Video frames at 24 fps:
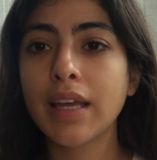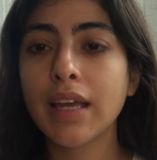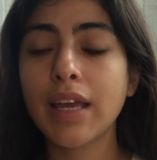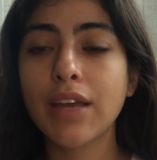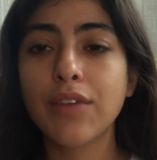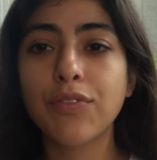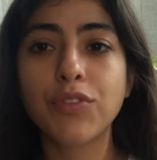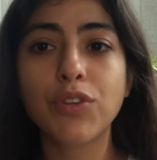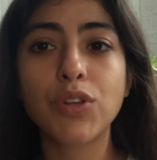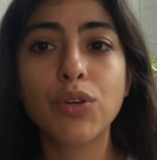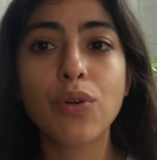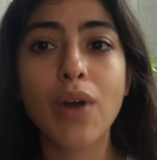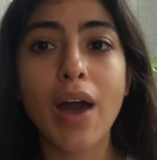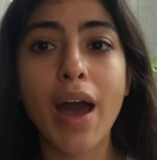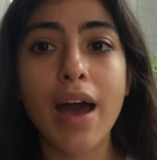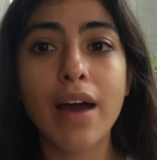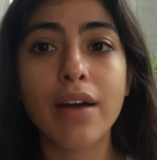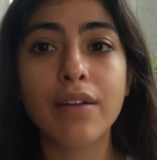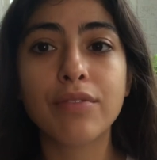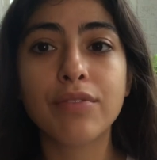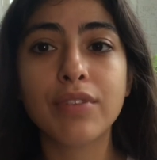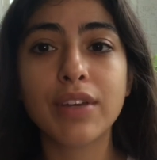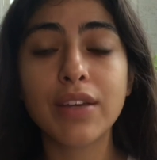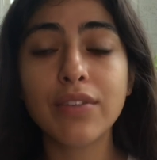if you
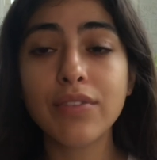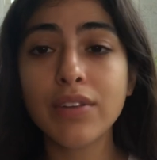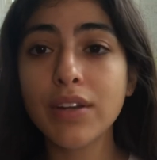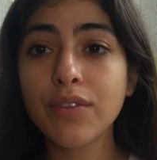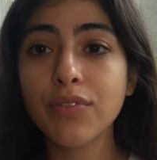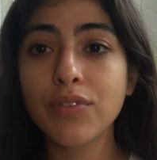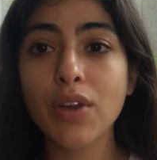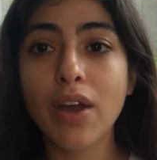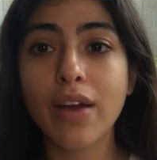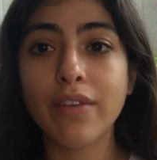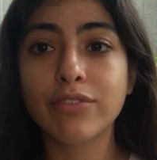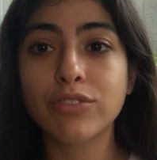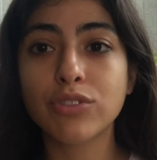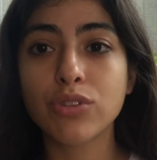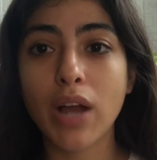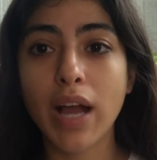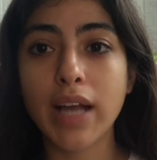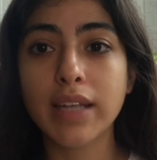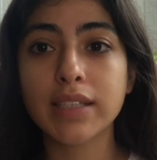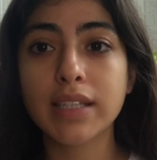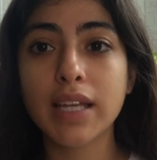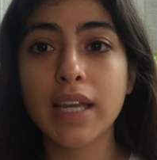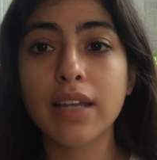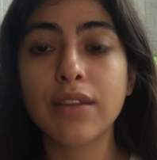have
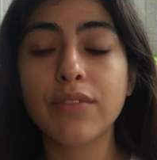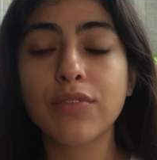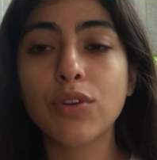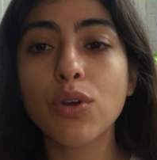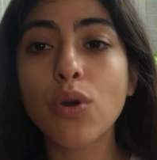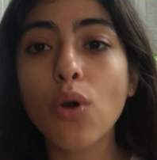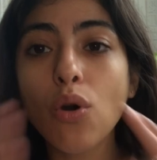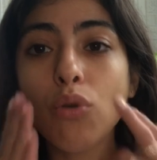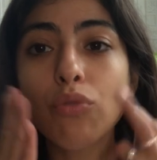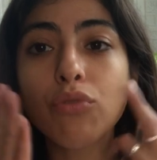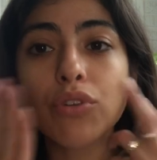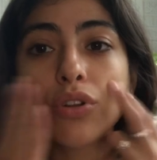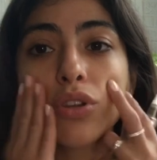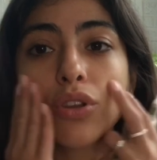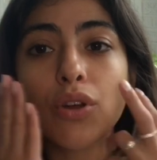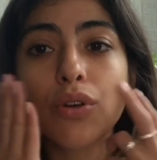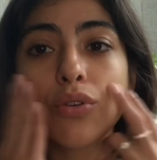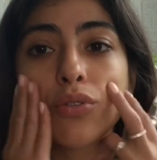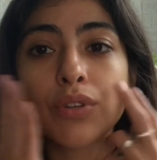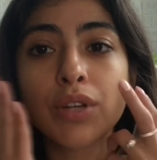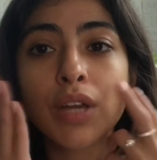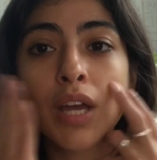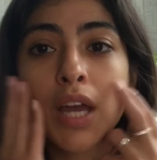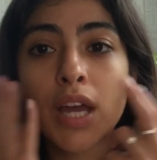dry skin, if you
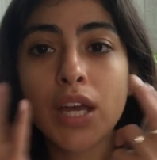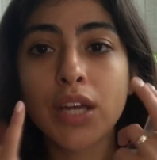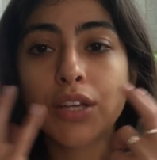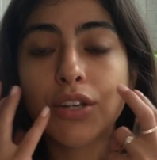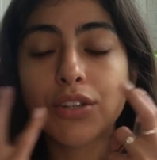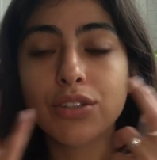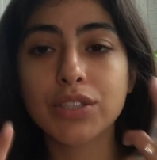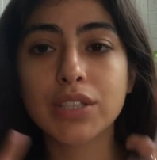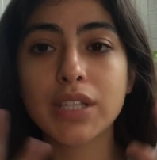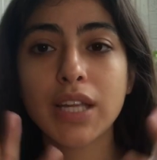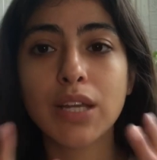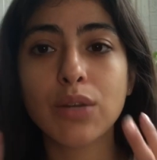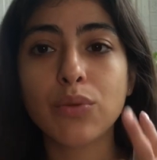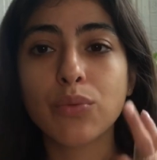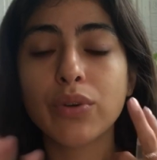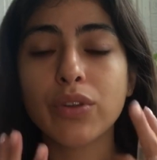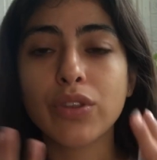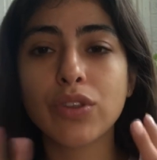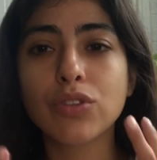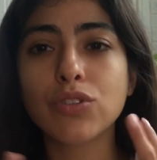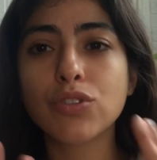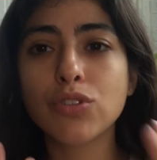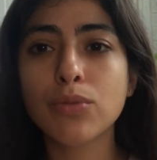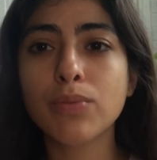overload your skin
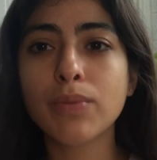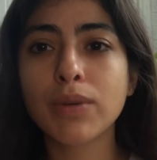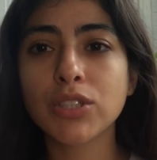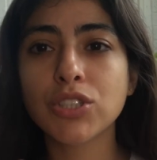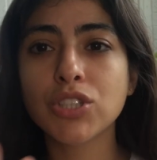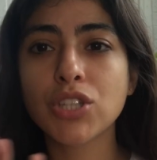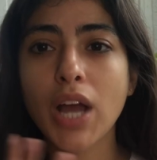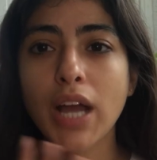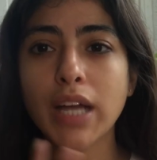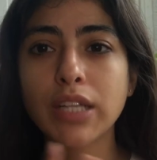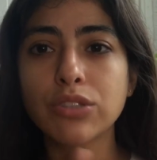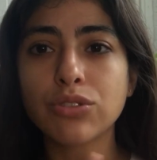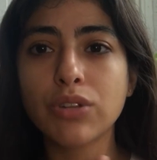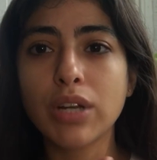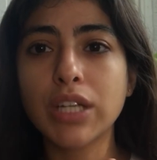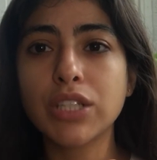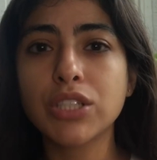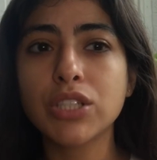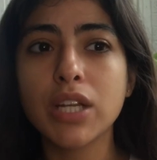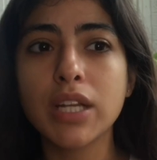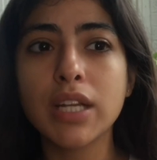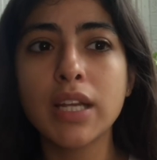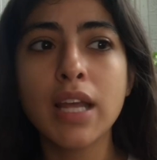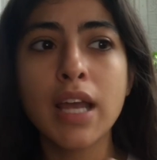with too much
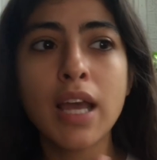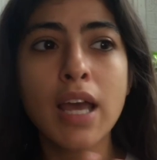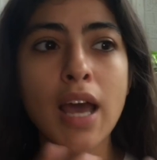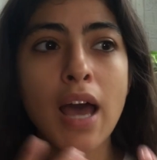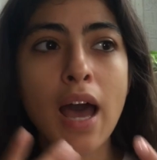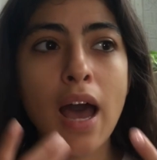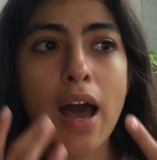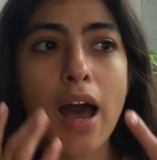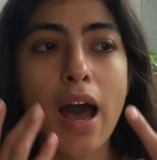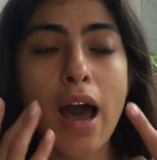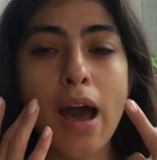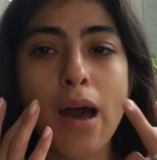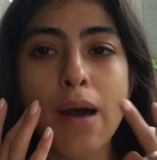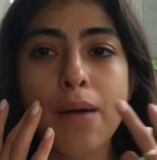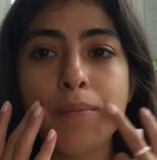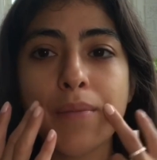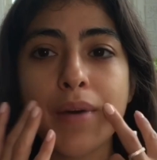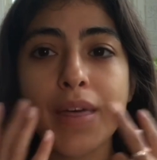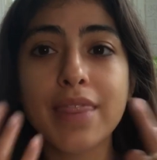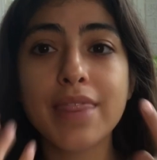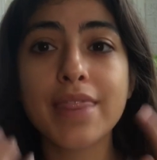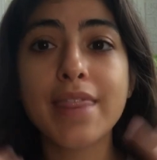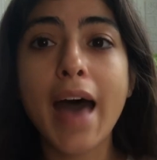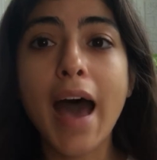hydration,
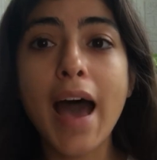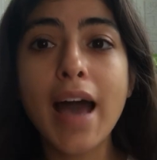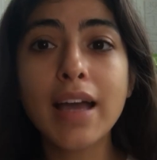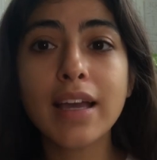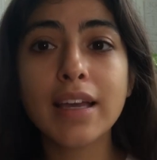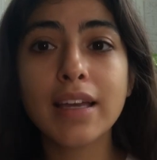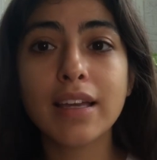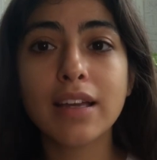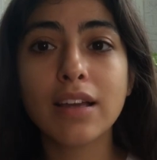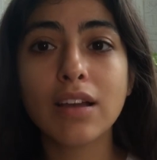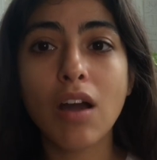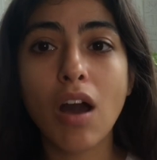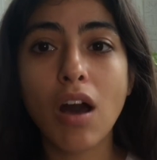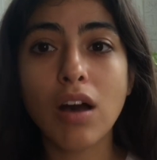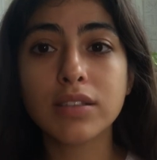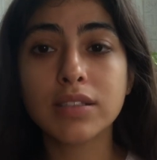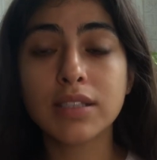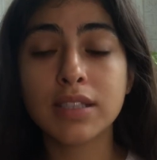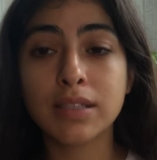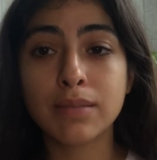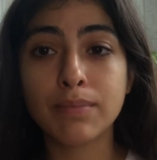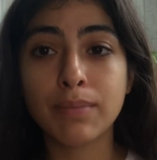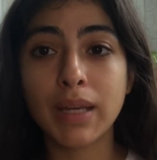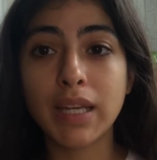that
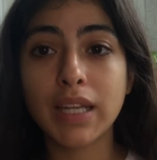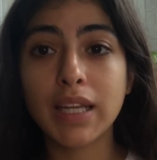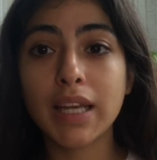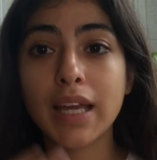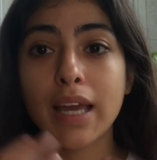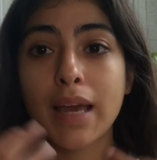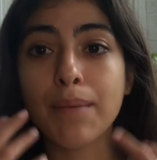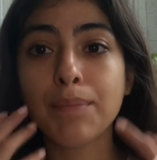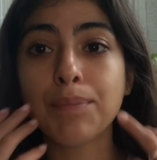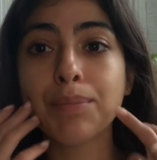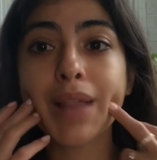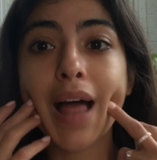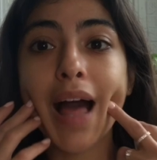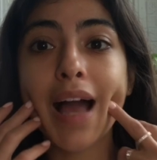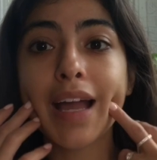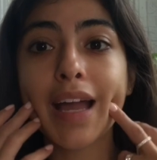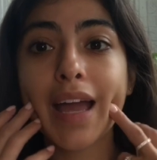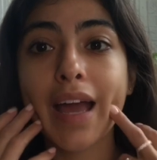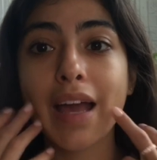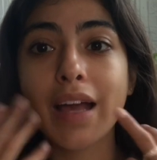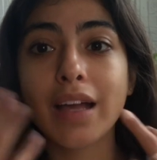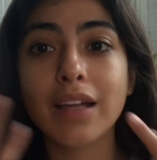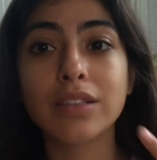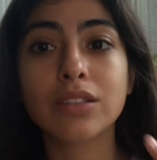causes me to get
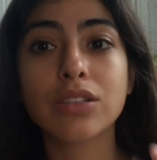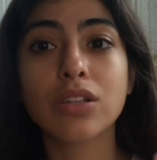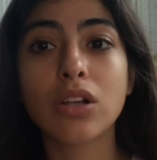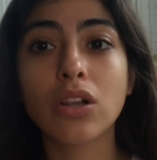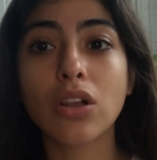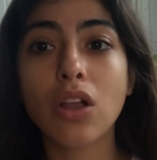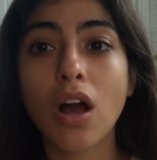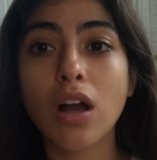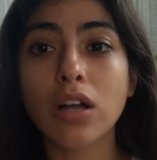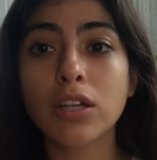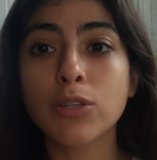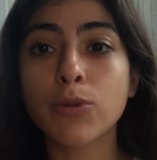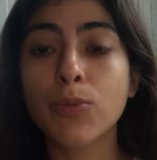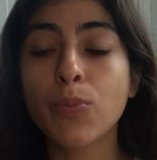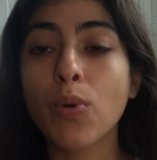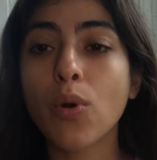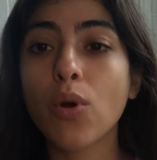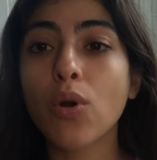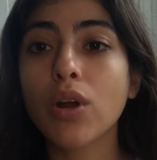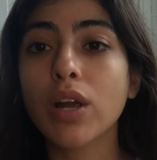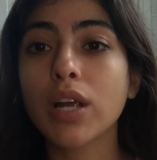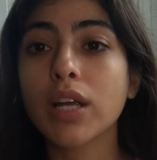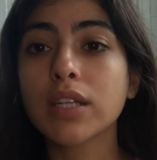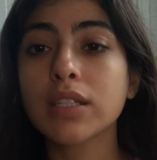blackheads, clogged
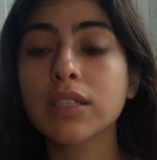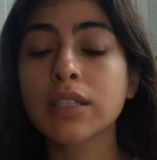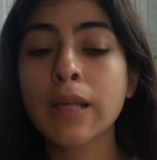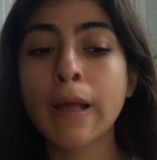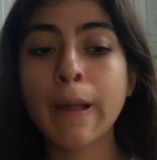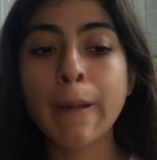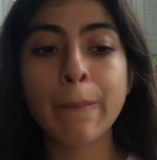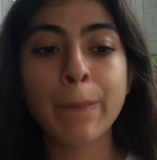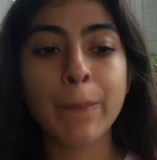pores.